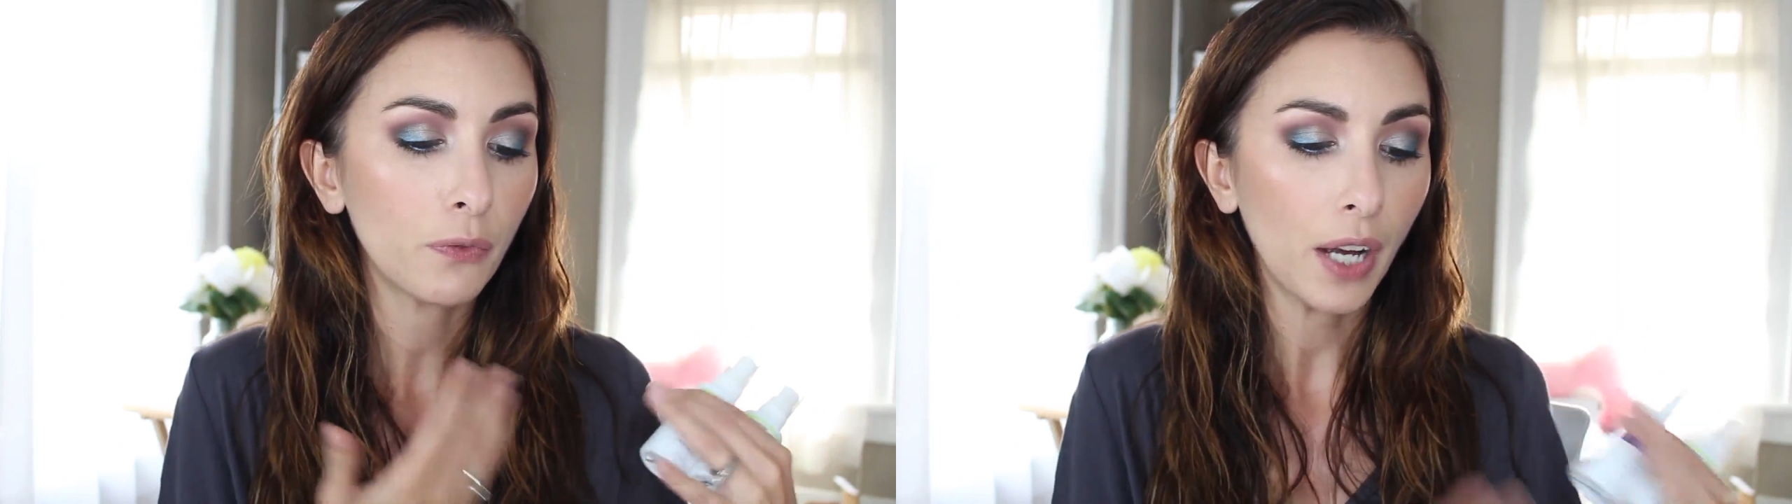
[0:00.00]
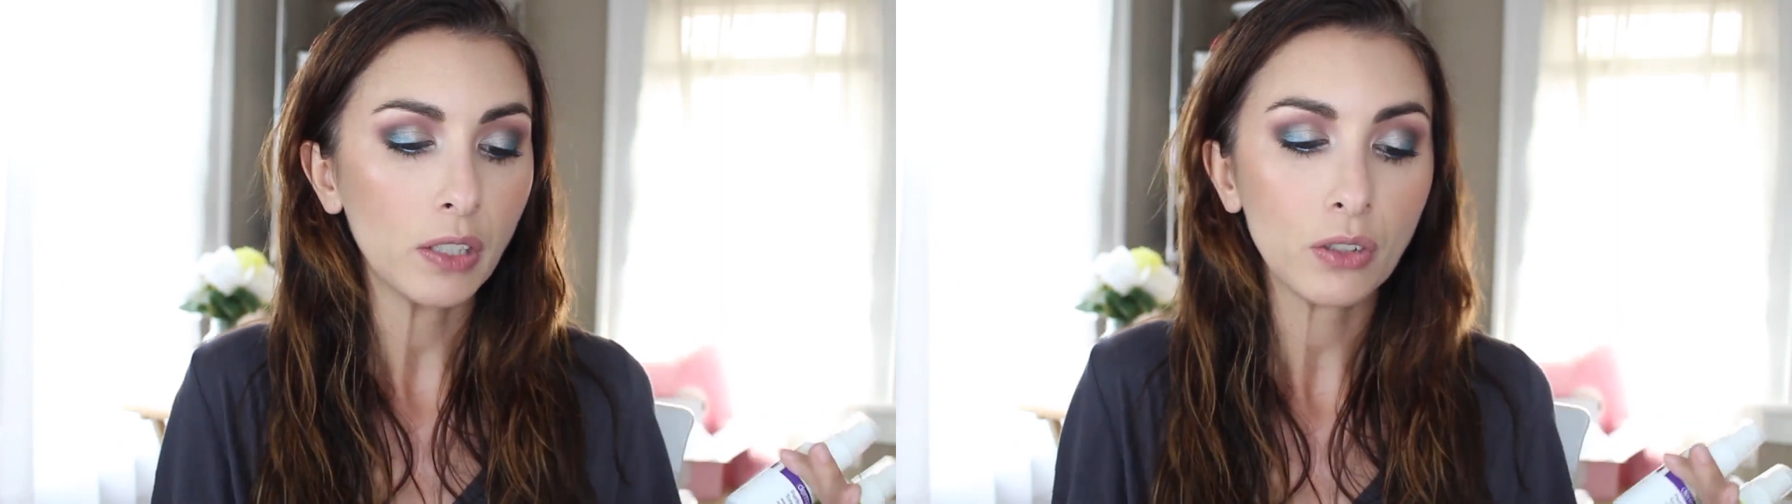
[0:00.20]
you
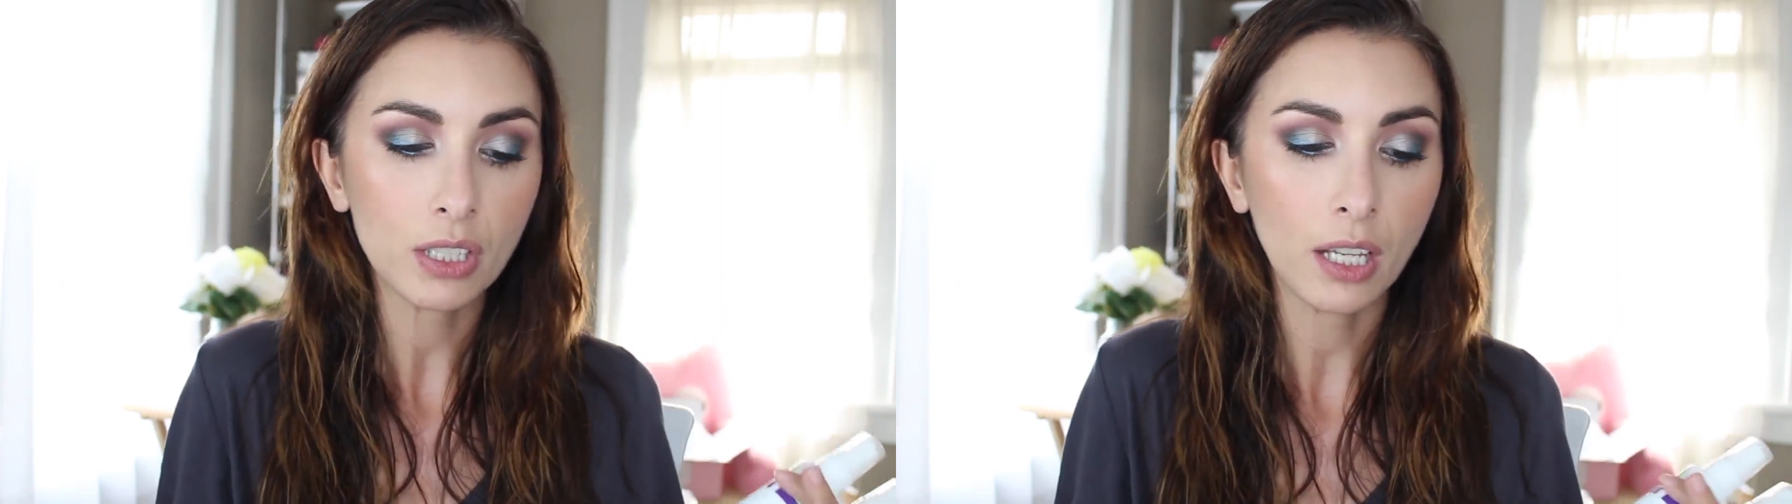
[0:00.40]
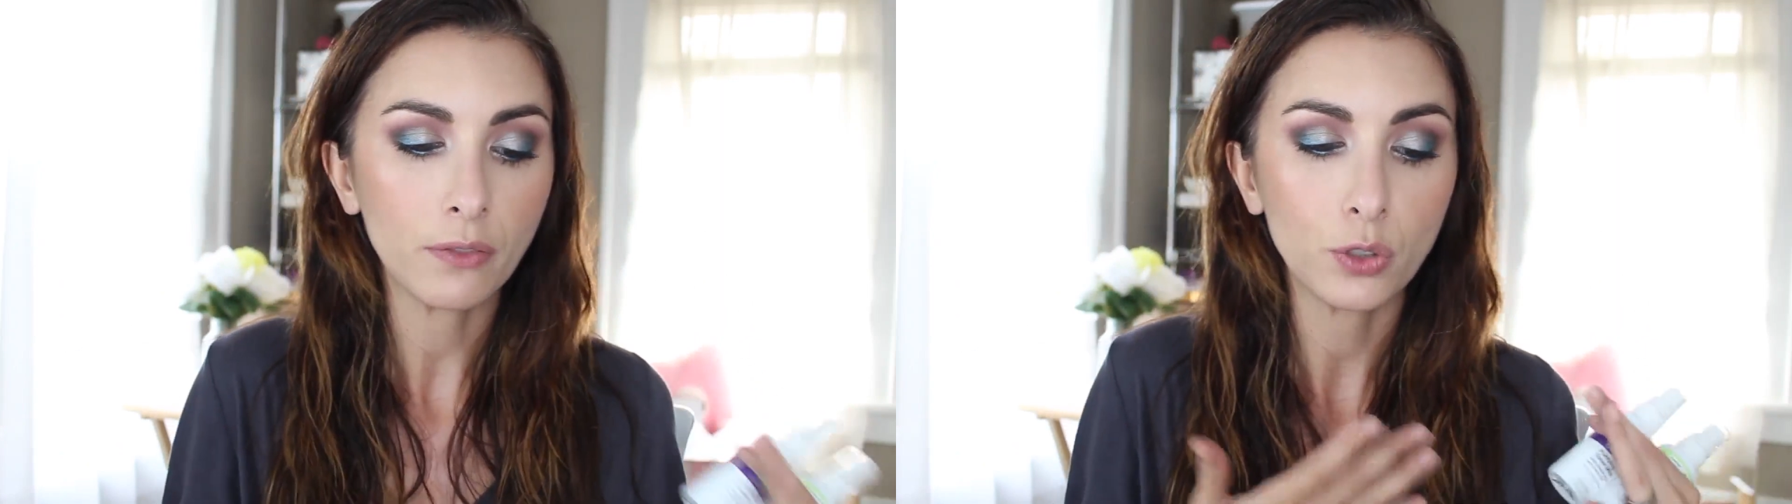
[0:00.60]
find
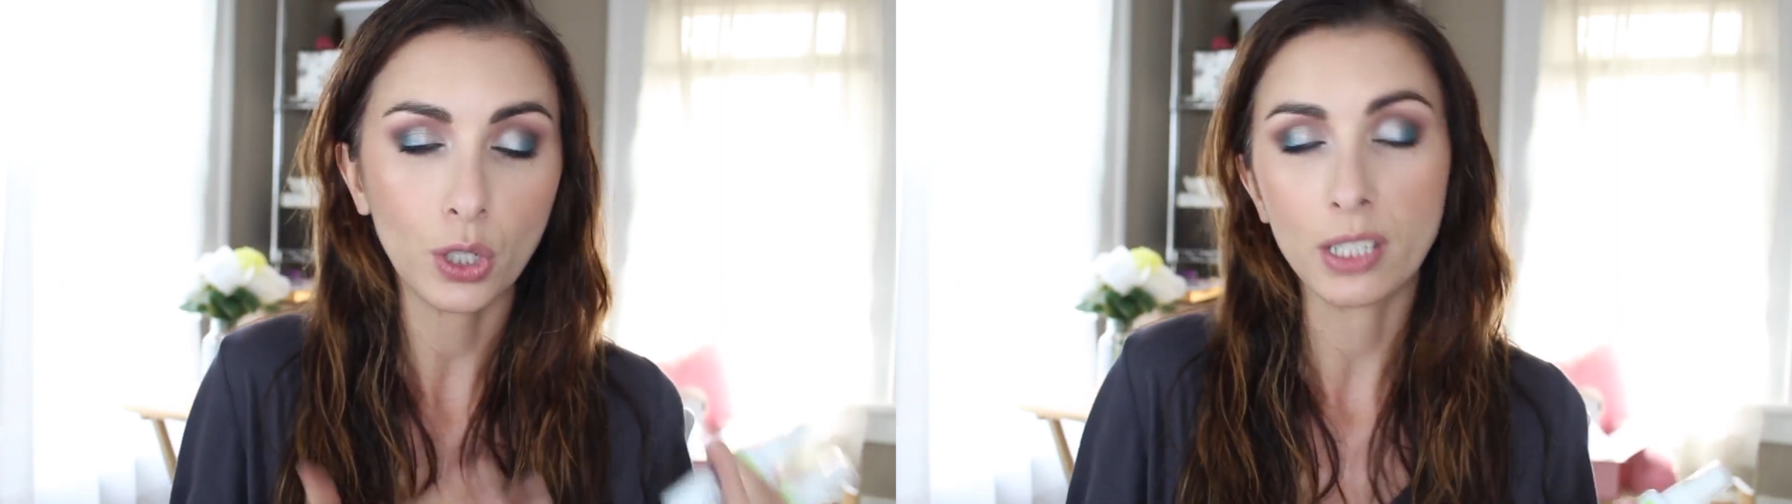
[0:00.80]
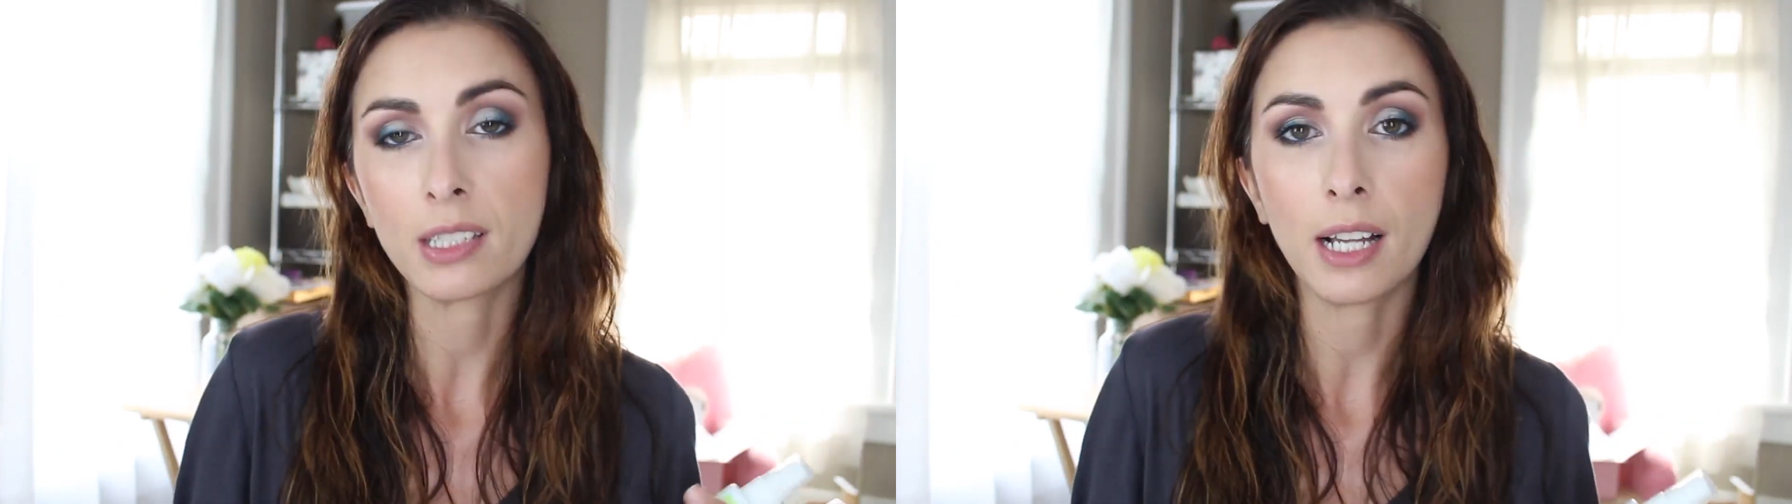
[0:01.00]
yourself
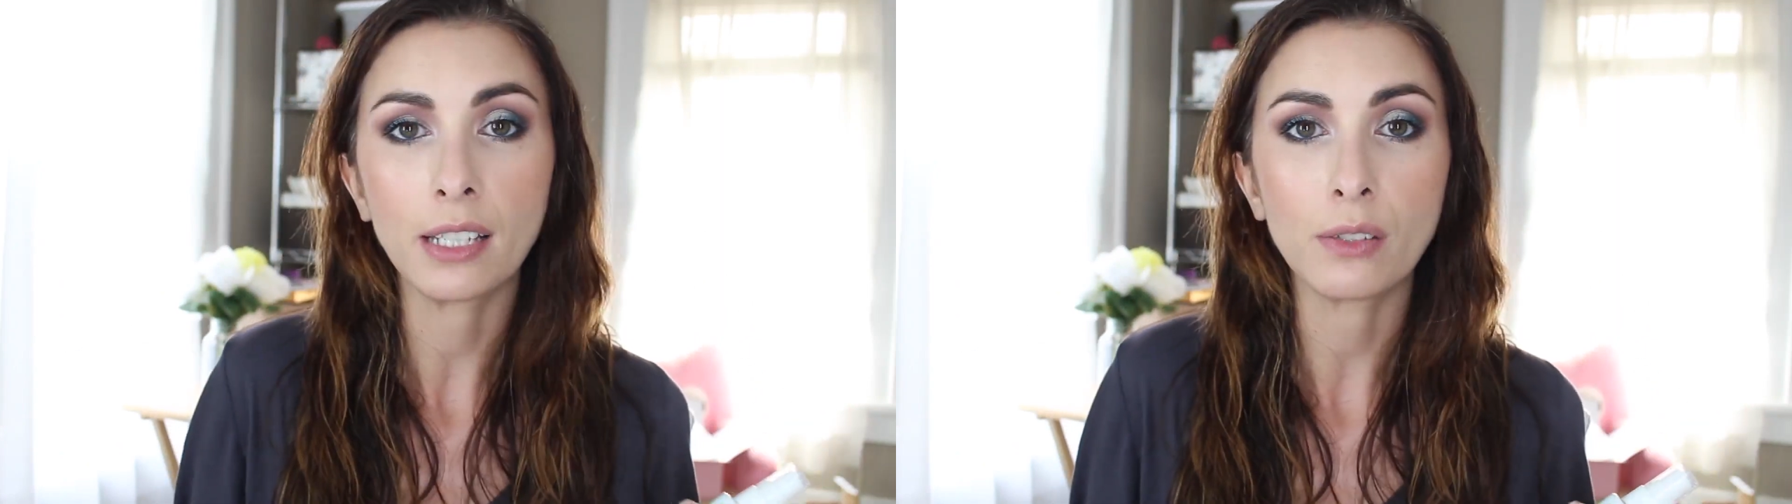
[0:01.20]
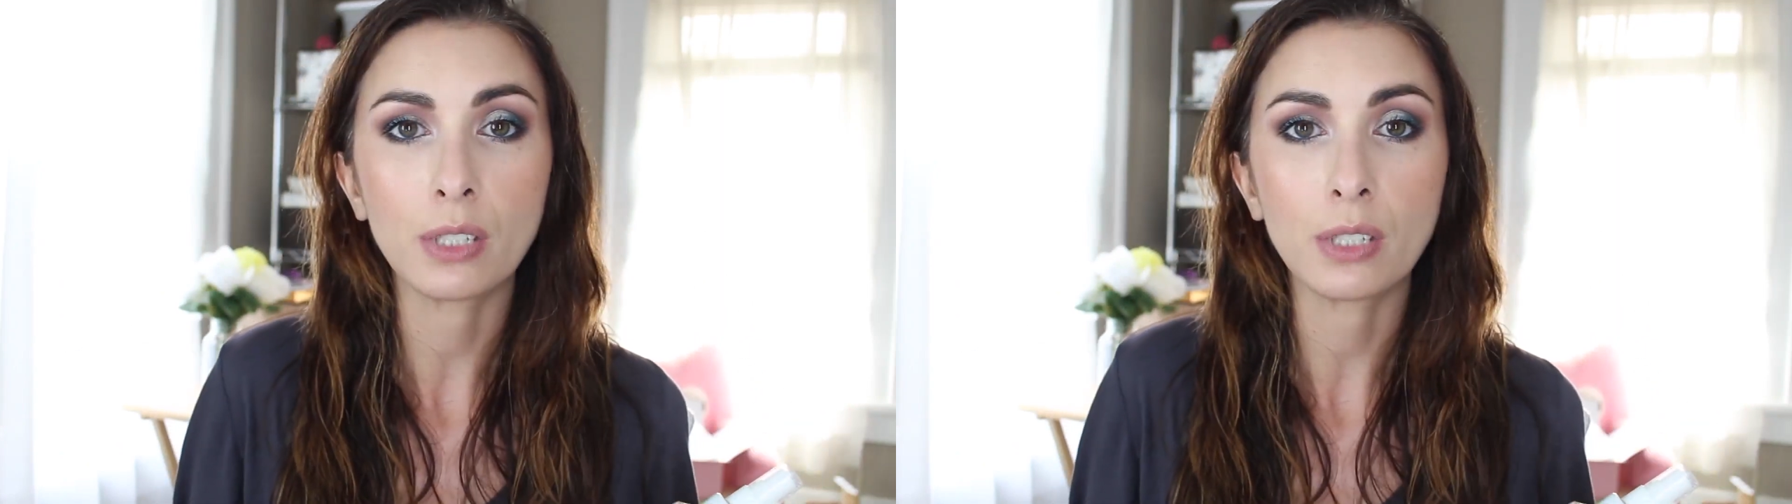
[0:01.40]
just not